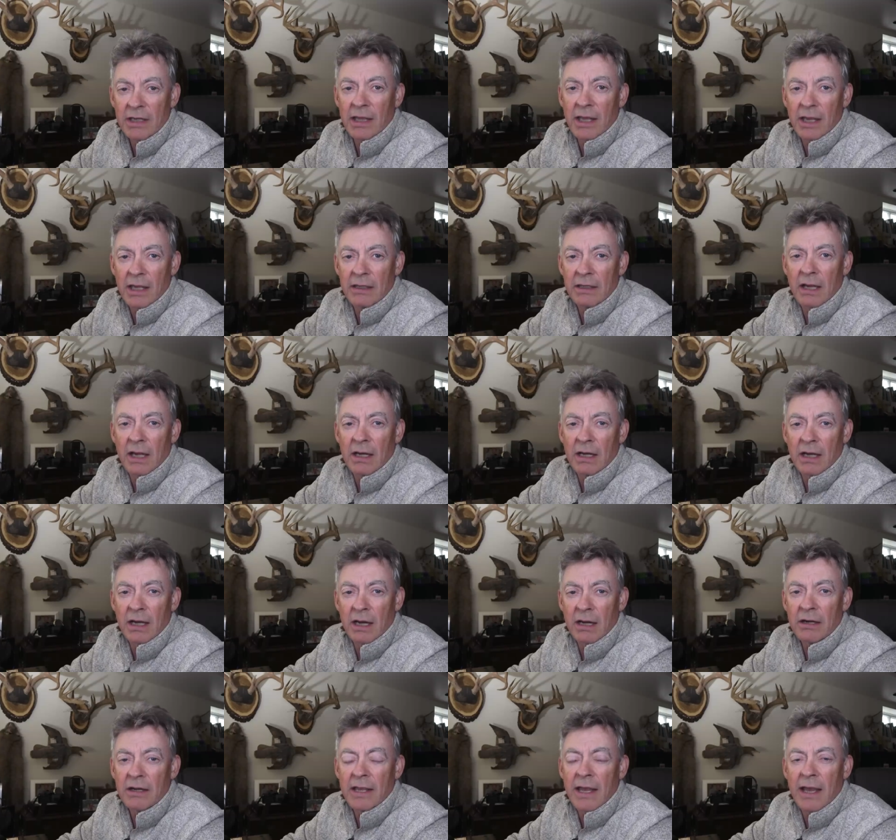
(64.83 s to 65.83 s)
to get
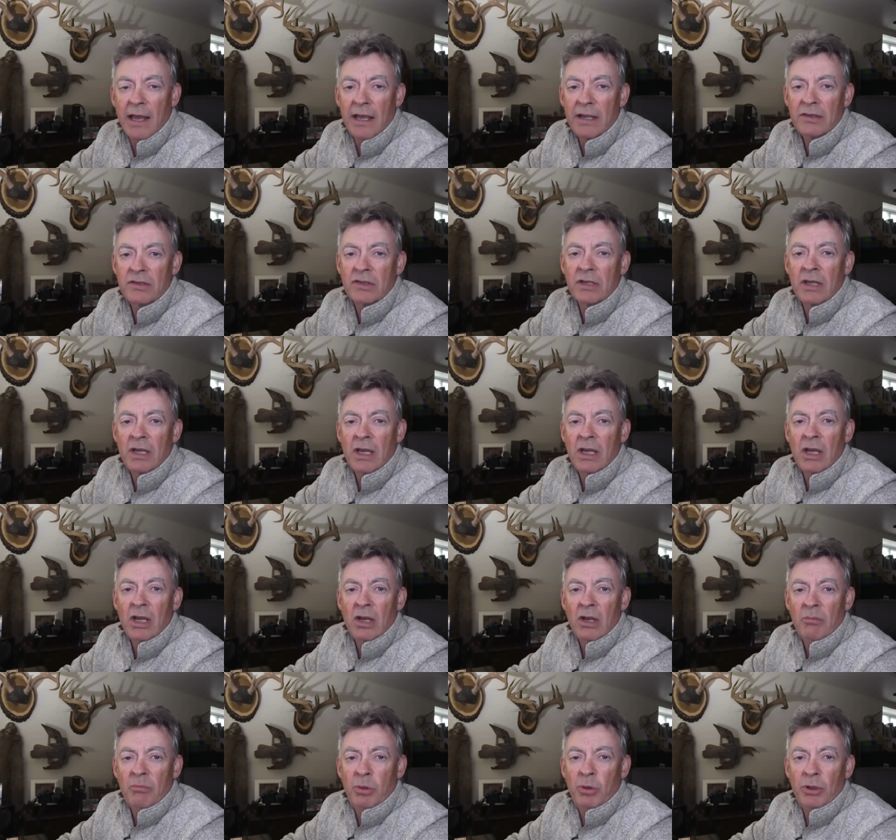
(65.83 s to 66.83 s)
our guys
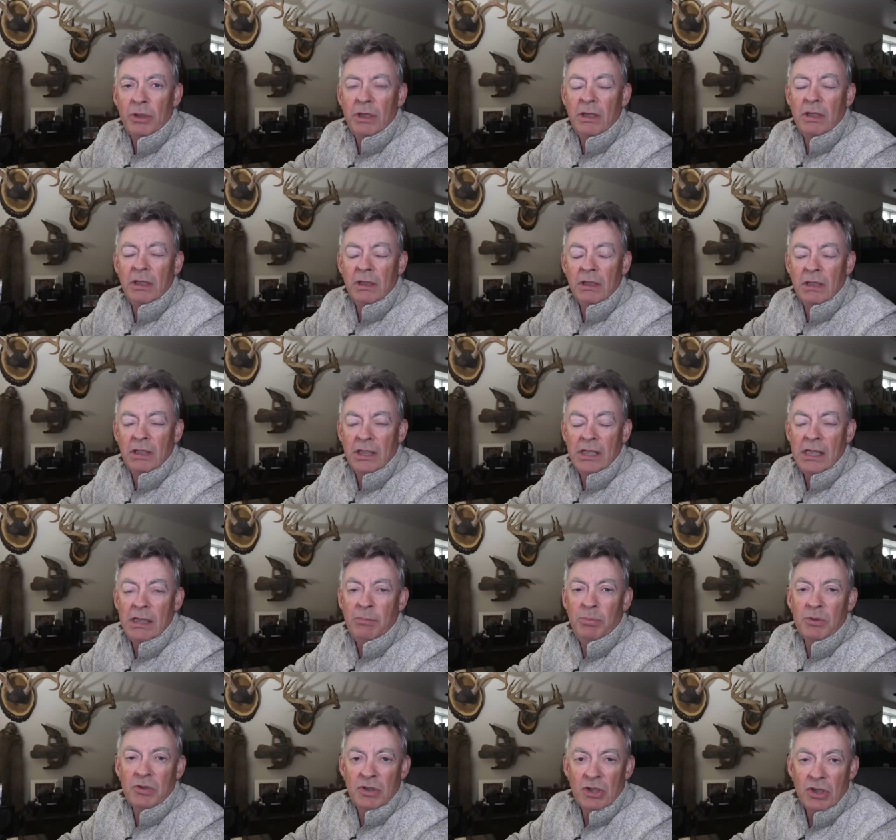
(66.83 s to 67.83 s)
put in key
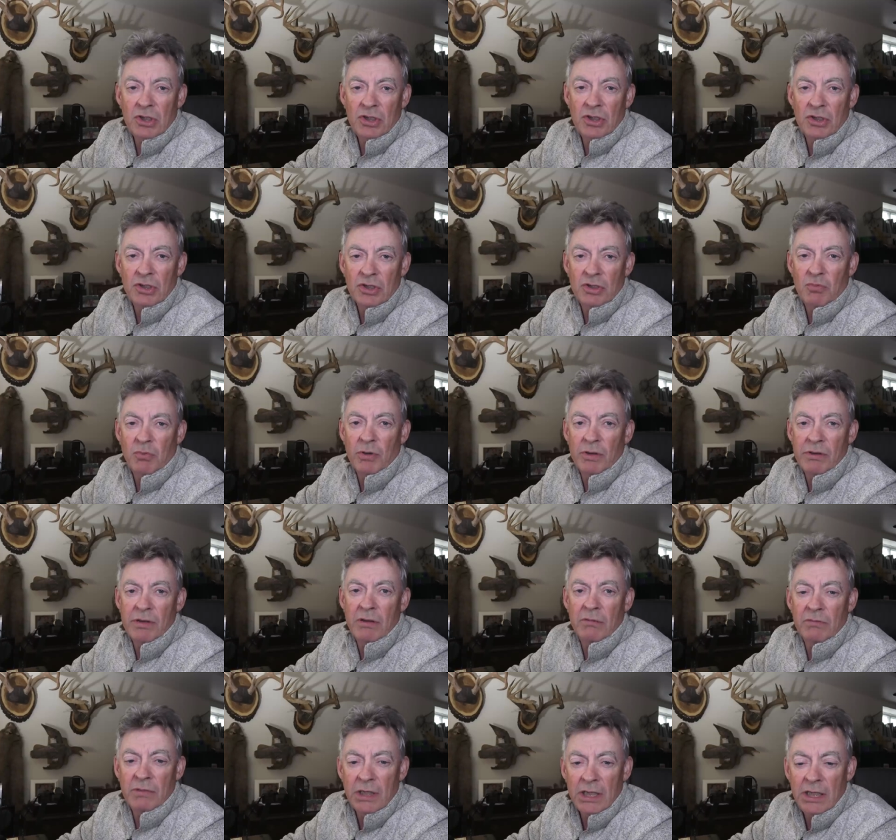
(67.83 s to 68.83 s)
positions where
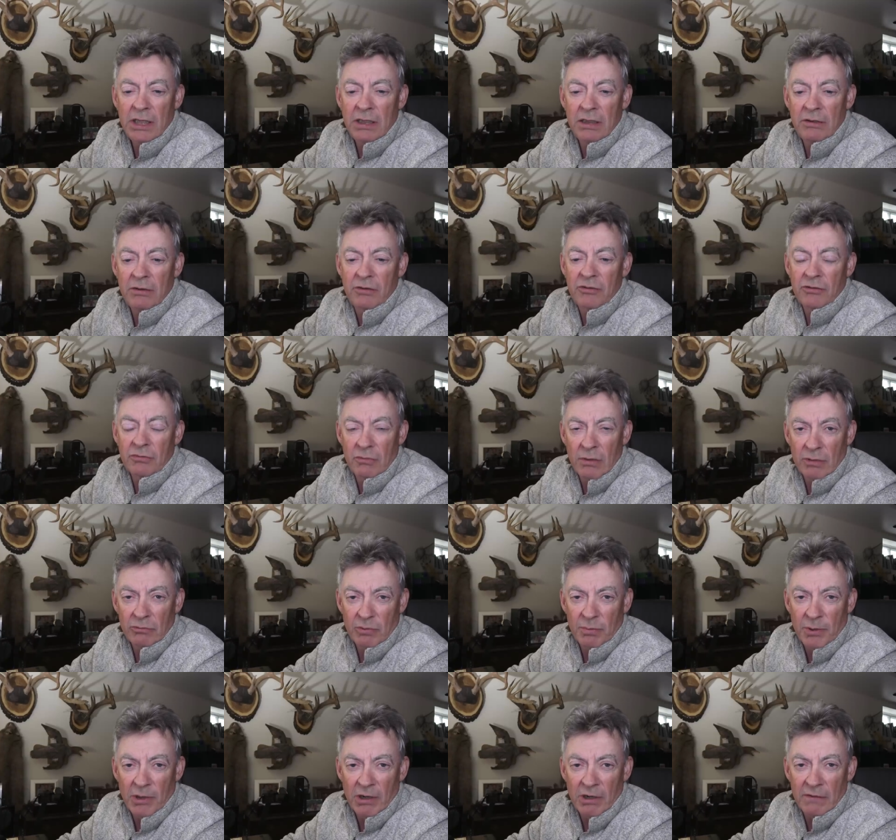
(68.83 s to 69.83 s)
they were needed throughout
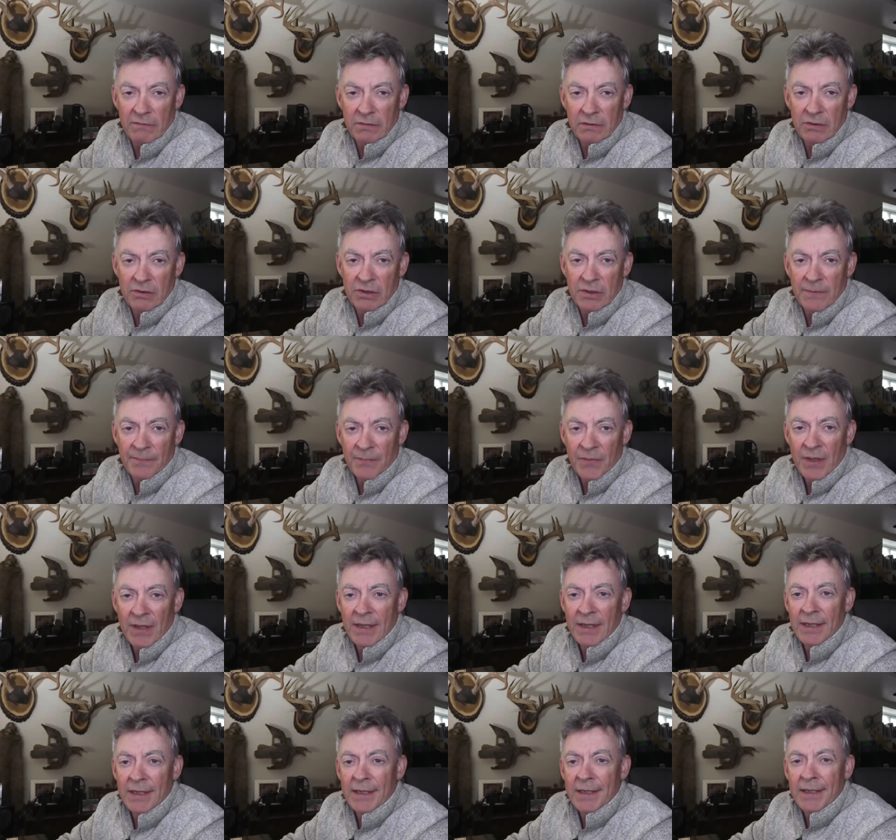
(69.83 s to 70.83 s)
the province.
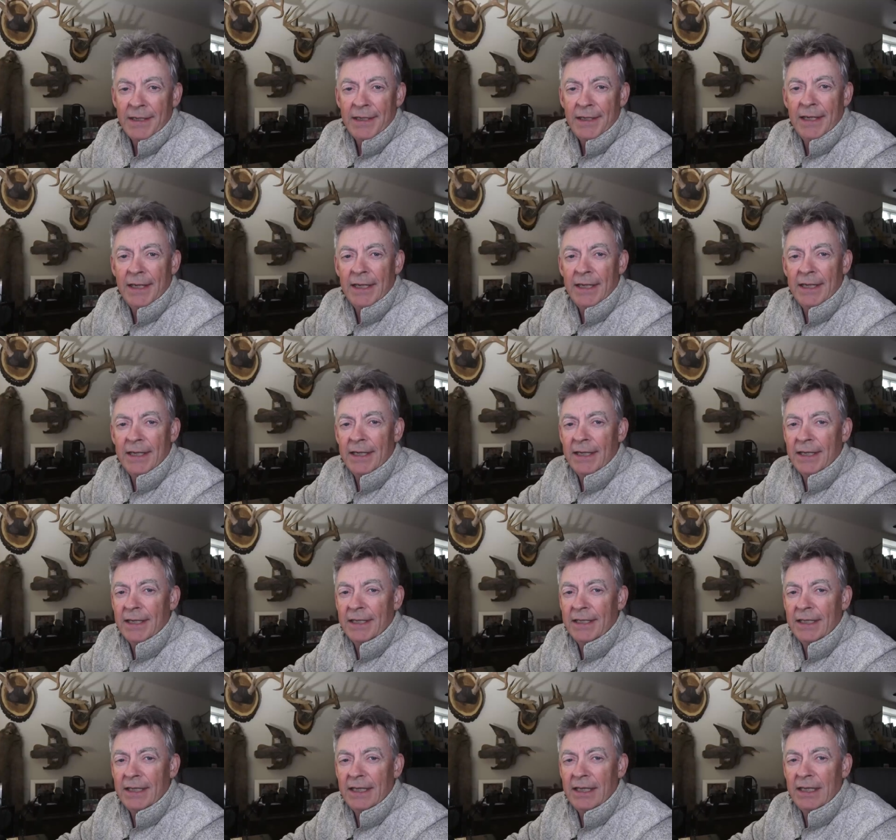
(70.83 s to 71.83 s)

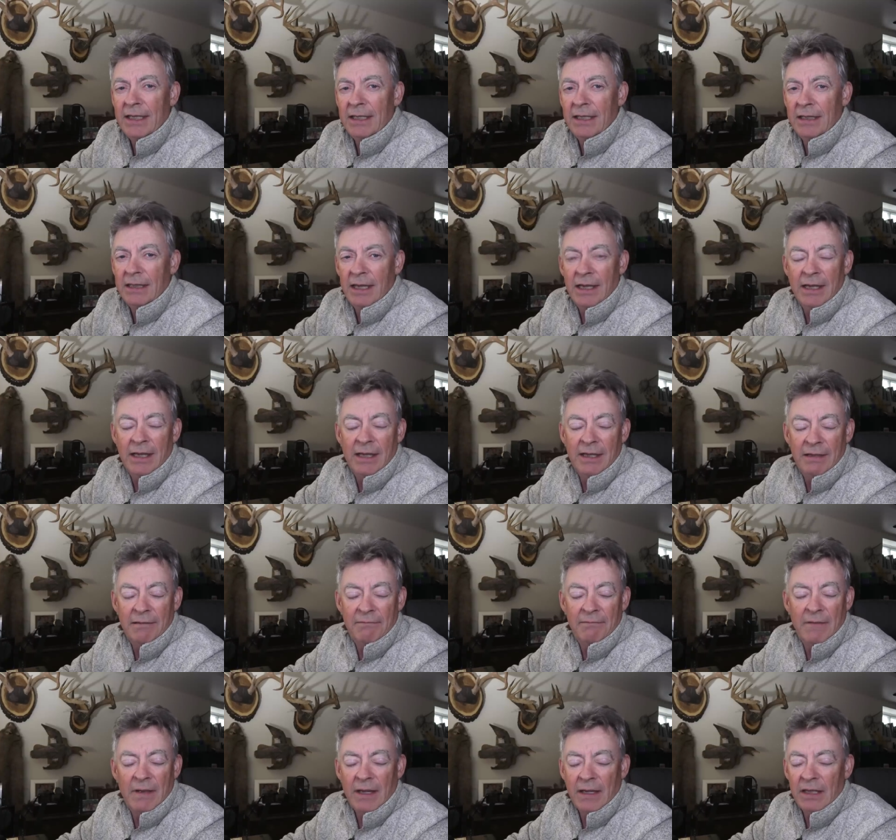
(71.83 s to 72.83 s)
And uh,
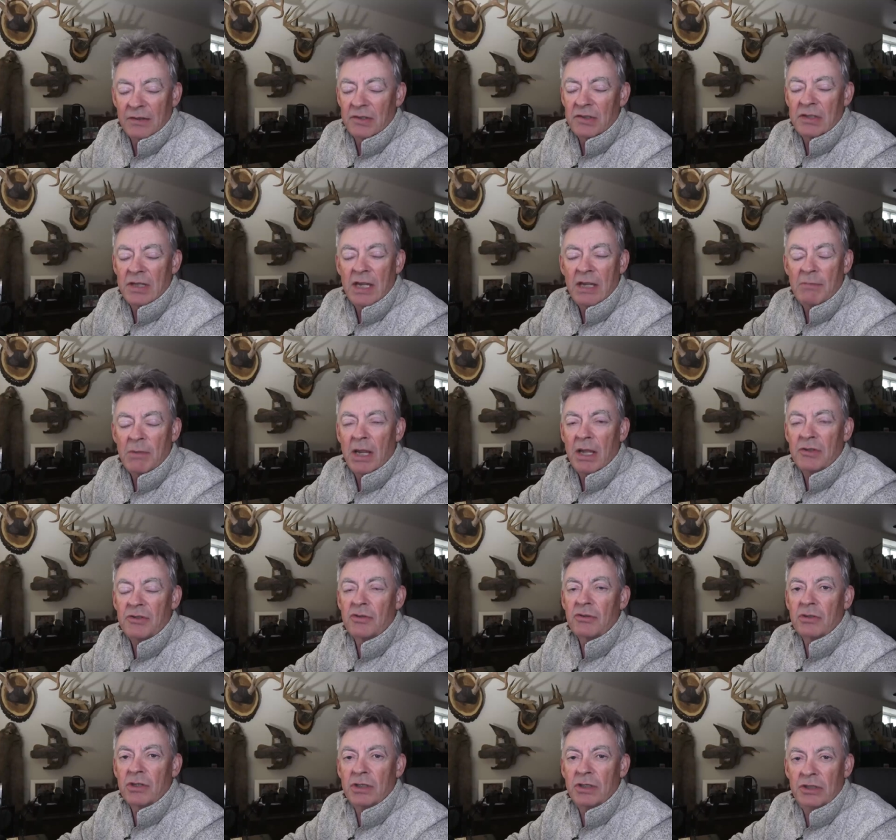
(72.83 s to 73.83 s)
I got the same
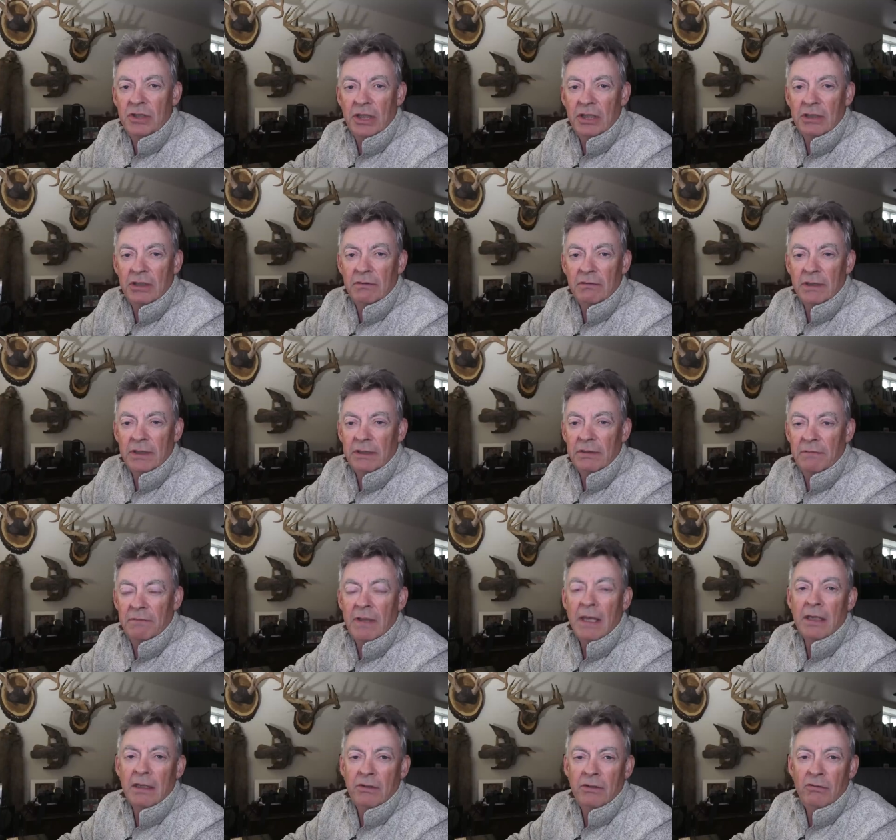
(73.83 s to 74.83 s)
answer continually
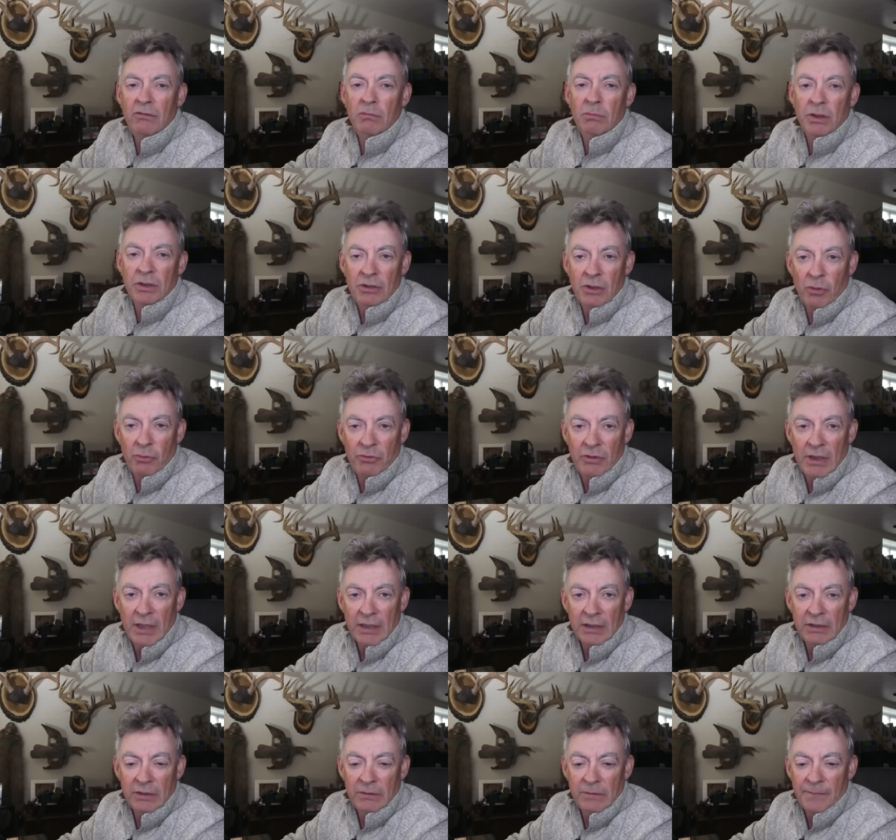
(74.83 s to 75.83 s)
thank you, but no
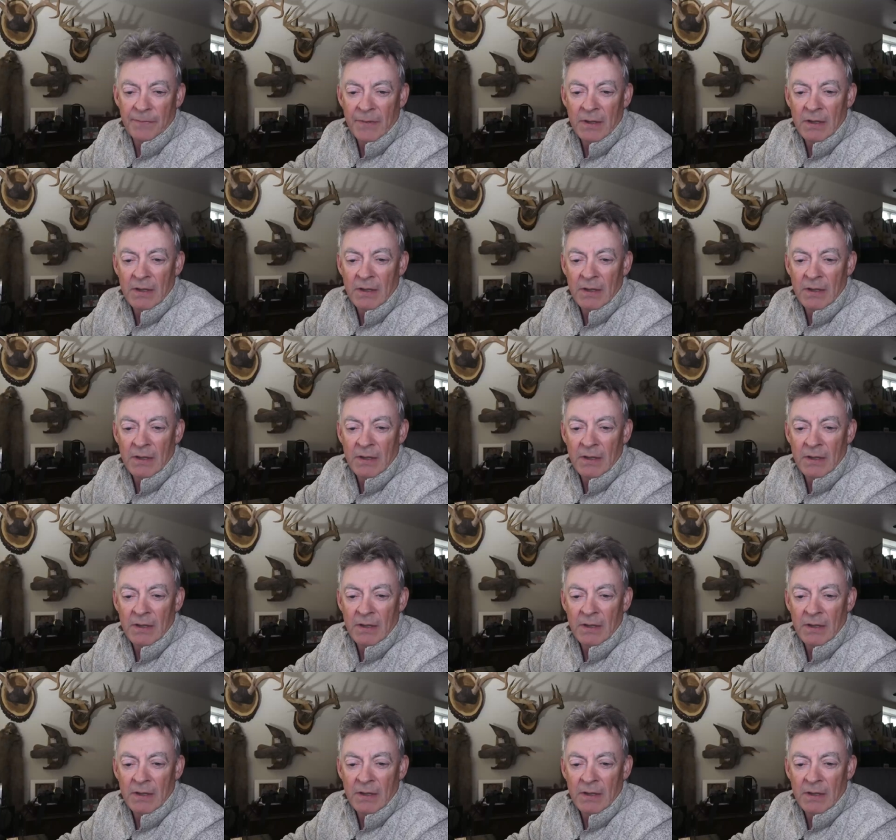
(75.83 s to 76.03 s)
thank you.